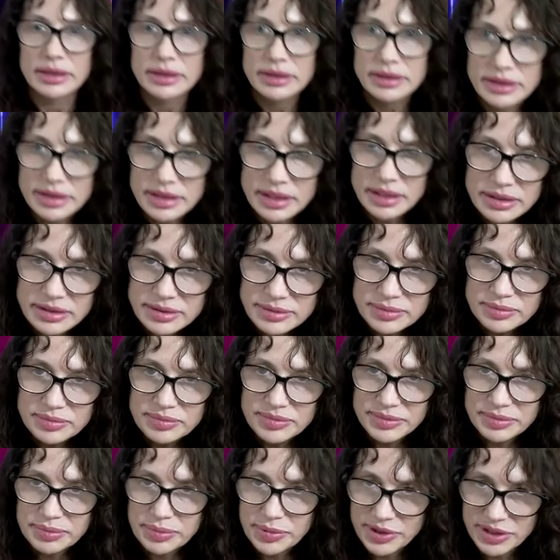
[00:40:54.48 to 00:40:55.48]
this,
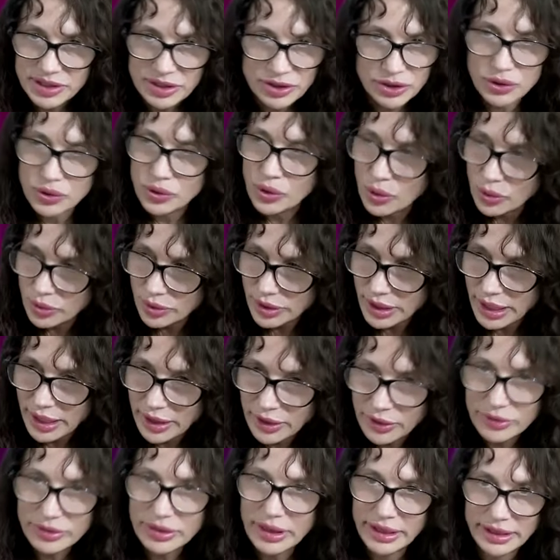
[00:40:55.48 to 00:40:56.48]
but you don't
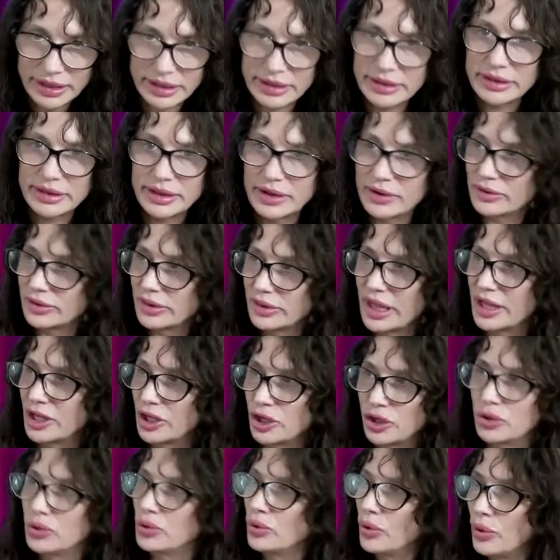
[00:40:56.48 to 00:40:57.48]
care. Like, they're
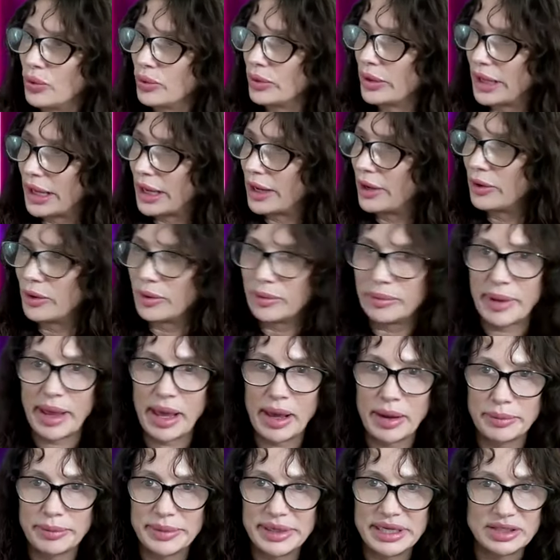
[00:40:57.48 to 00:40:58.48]
like, you don't care
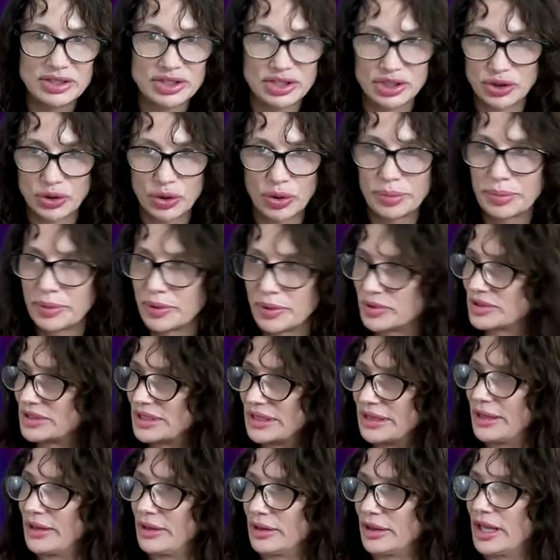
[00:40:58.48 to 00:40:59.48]
about me, to your
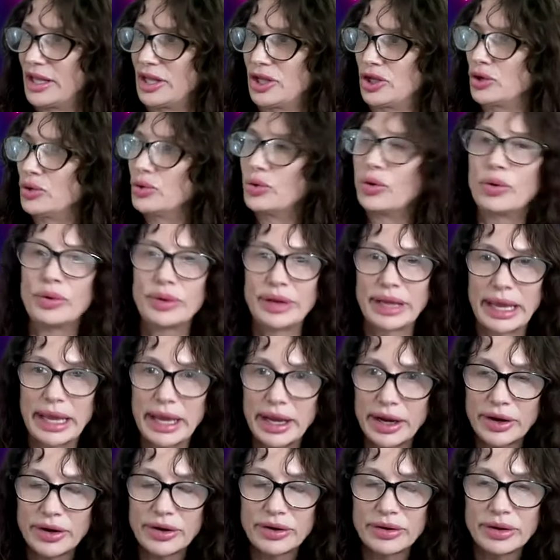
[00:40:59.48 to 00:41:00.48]
person. They're like, you don't
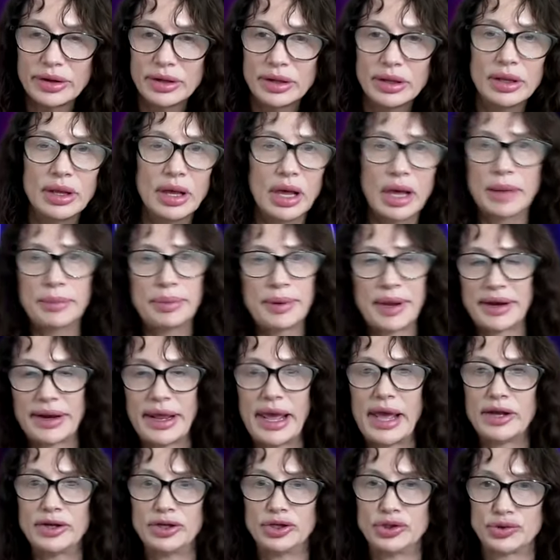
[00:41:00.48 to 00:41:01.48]
care about
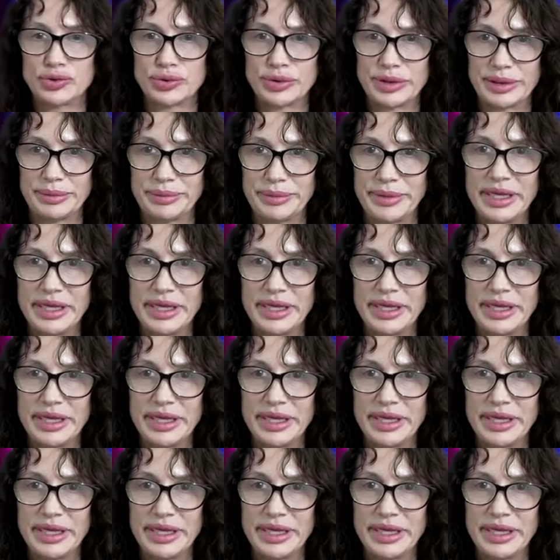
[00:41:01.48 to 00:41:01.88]
how you treat